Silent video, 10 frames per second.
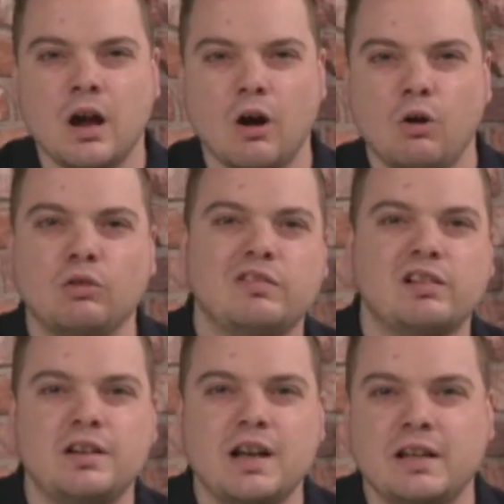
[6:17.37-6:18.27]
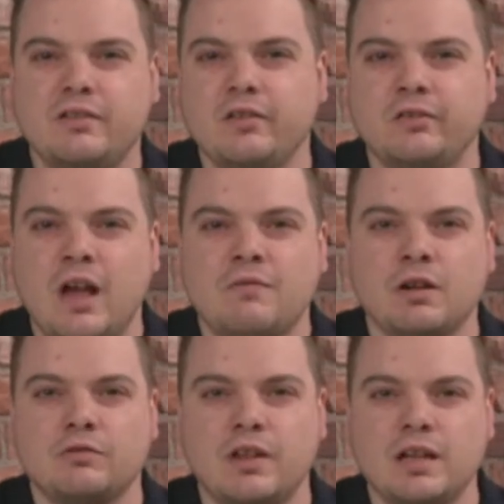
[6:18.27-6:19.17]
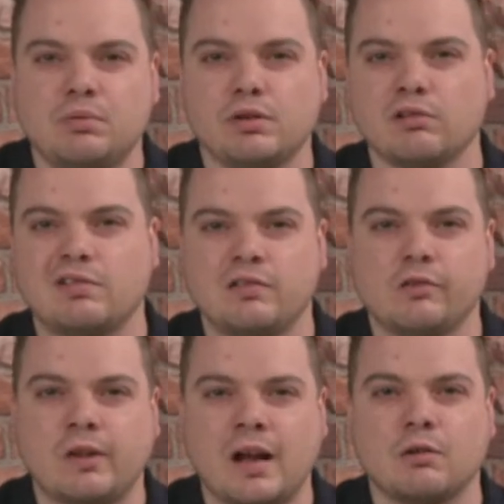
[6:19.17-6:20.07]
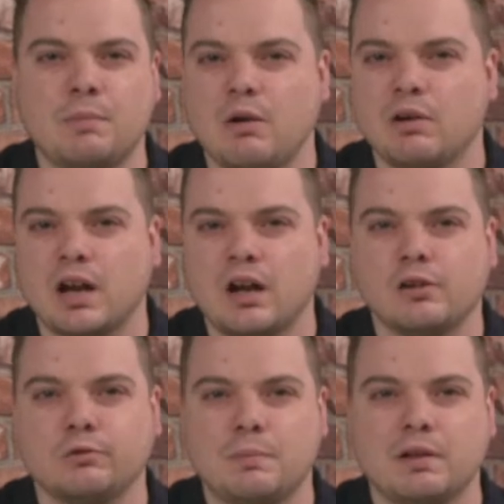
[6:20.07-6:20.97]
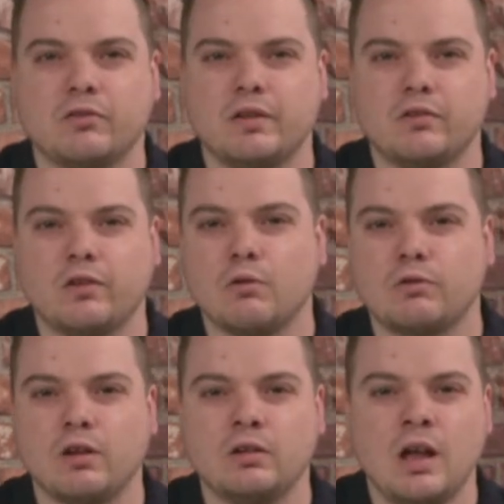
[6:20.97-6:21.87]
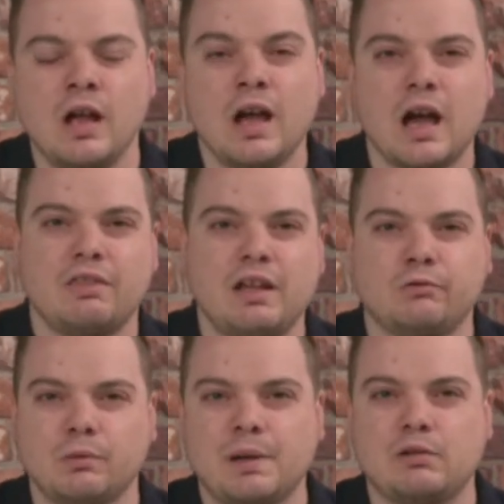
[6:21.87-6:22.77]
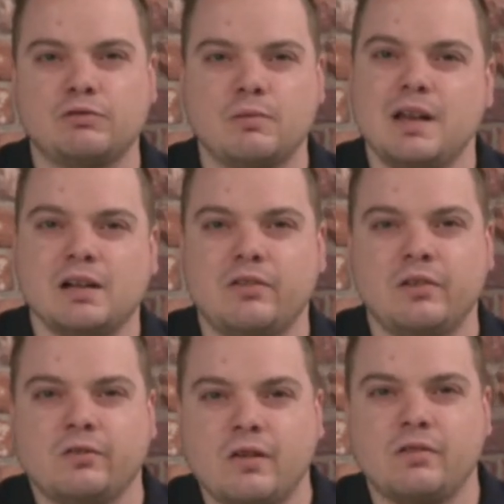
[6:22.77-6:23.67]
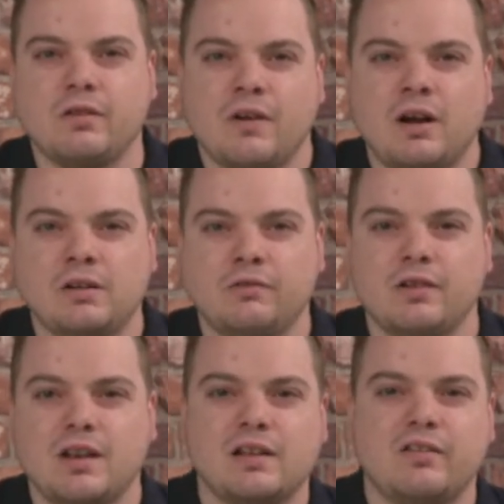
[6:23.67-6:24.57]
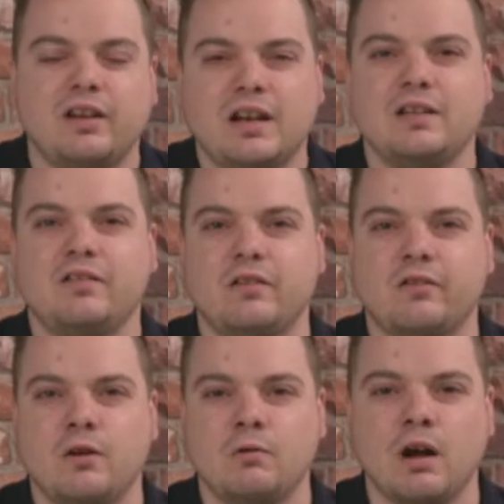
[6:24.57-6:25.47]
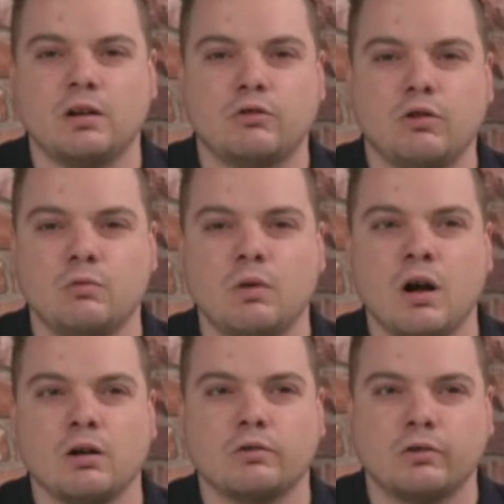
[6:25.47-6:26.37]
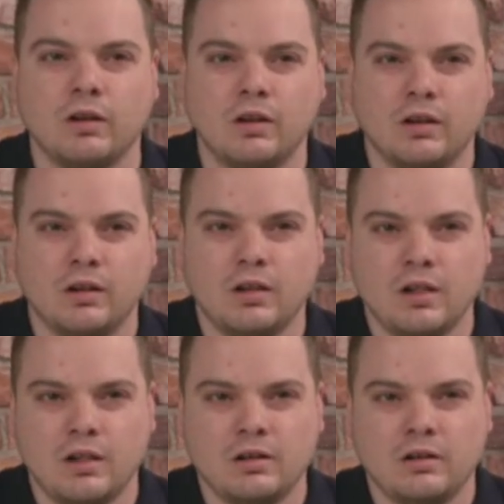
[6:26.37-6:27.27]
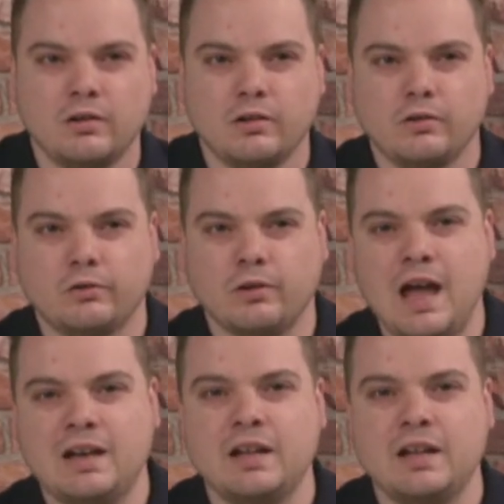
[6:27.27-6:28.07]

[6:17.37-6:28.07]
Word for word: 197 of the production style power cars were built in total, and these were built from 1975 to 1982 at Crewe Works. So, heading